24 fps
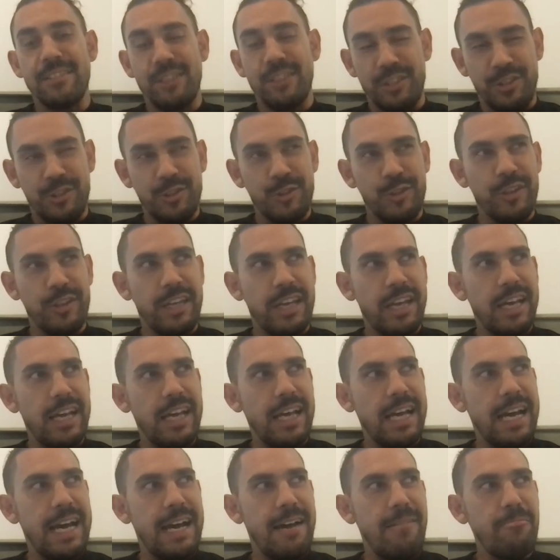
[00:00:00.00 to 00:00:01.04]
I saw that.
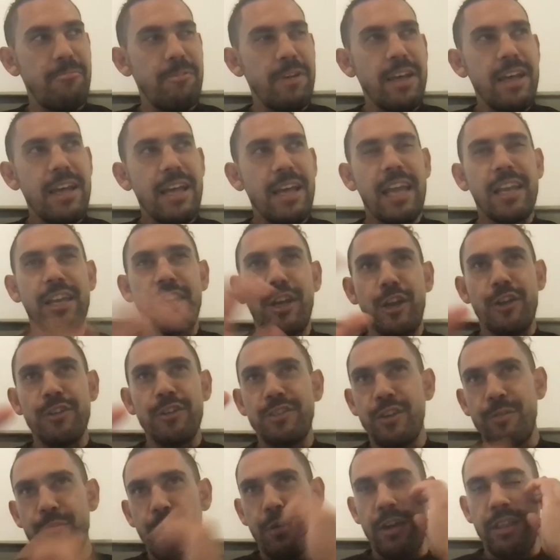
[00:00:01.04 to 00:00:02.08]
And
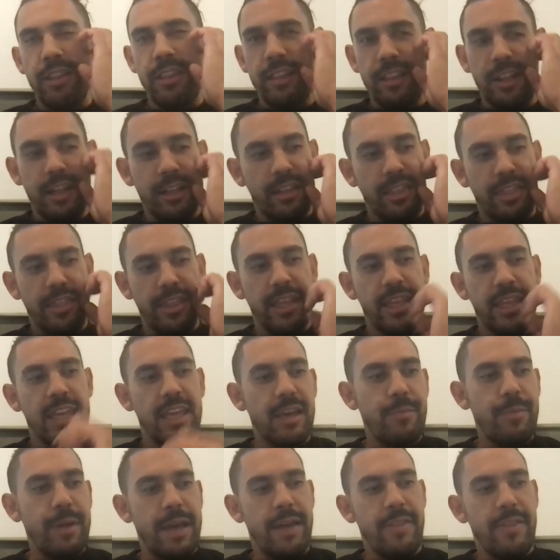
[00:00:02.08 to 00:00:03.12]
so my like thinking
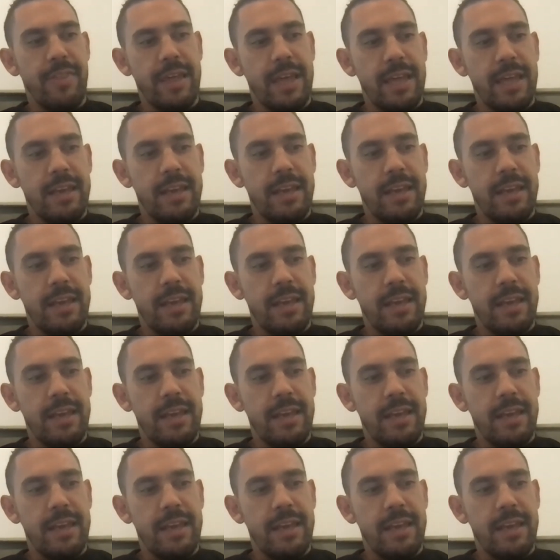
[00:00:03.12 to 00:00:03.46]
about that